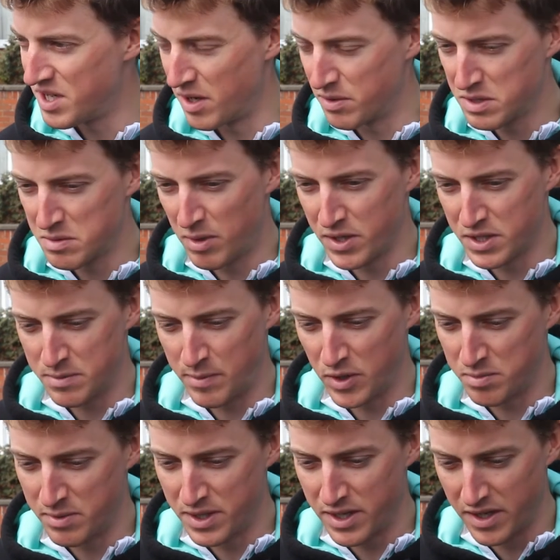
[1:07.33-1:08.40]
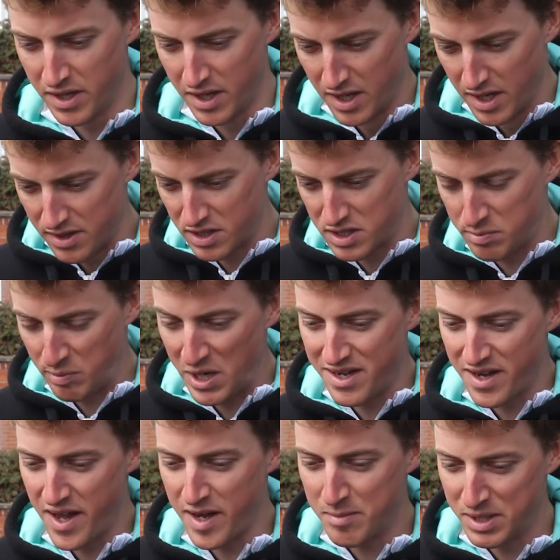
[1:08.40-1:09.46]
You know, tomorrow's supposed to be the, the
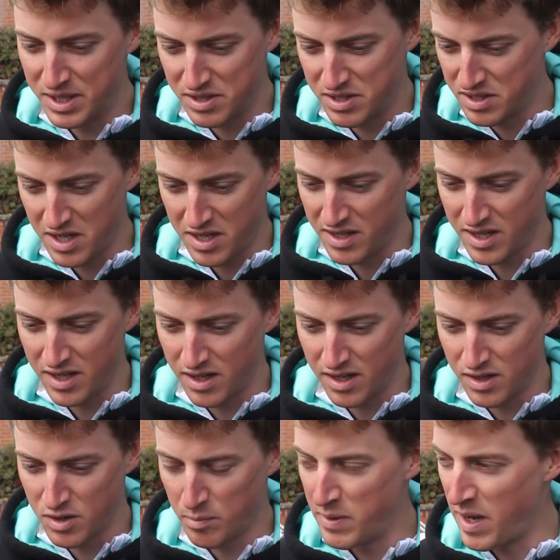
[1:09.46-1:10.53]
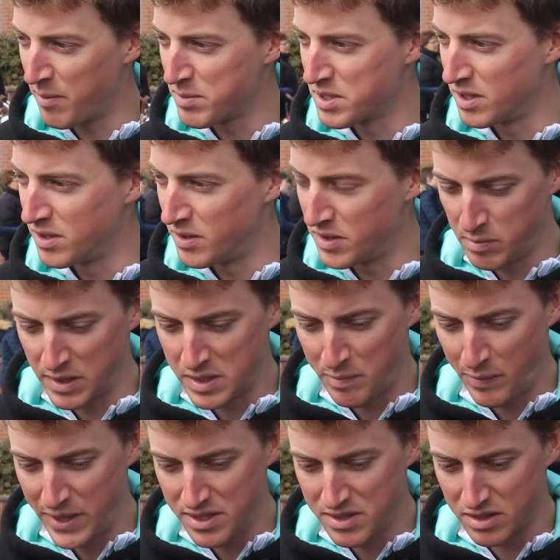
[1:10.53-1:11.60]
sprint day, but it's uh, it, it, could be absolutely split
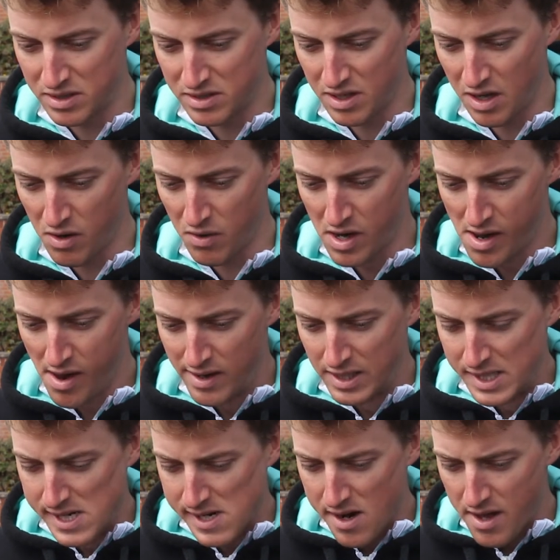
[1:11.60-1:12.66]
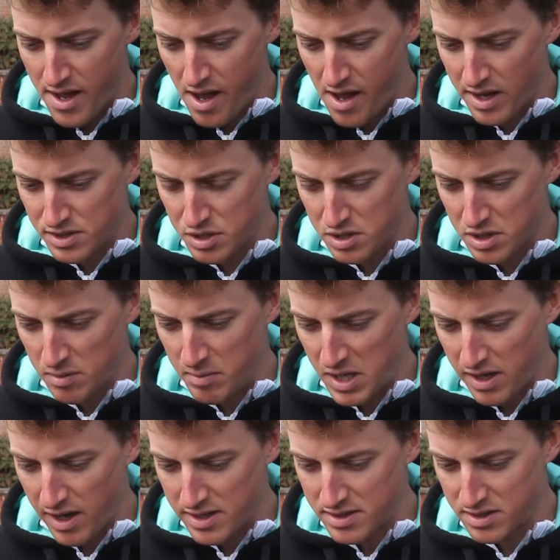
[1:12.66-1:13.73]
to pieces. So. Yeah, it's just going to be
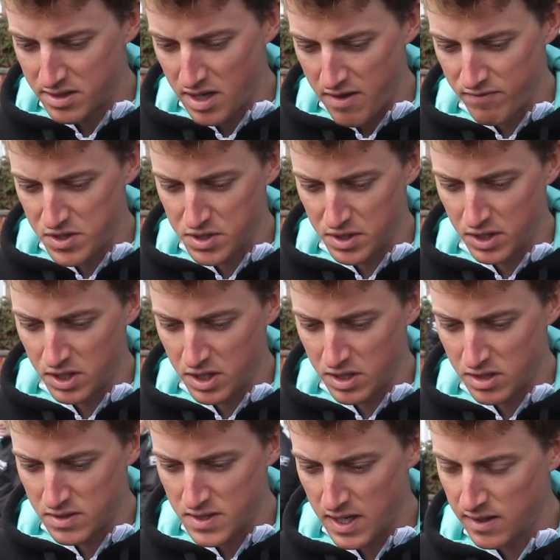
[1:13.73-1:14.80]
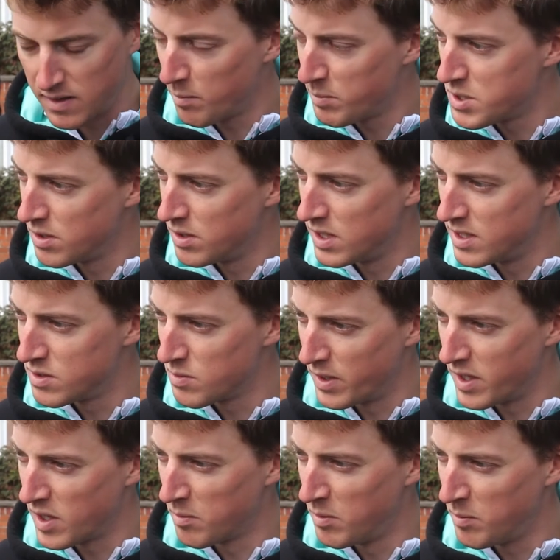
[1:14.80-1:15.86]
a case of staying vigilant and taking the opportunities
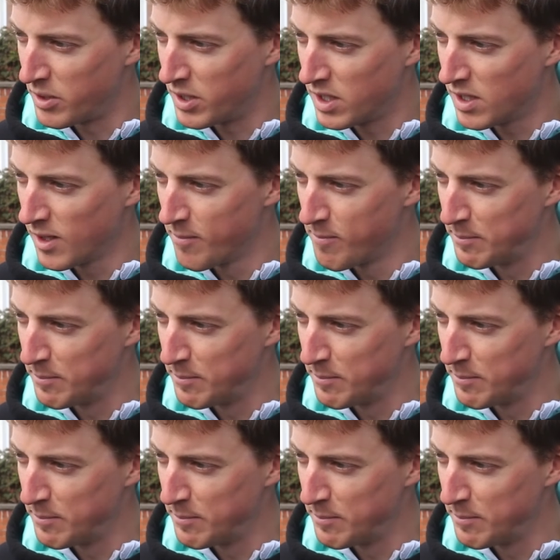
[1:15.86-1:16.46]
when they come up, I think.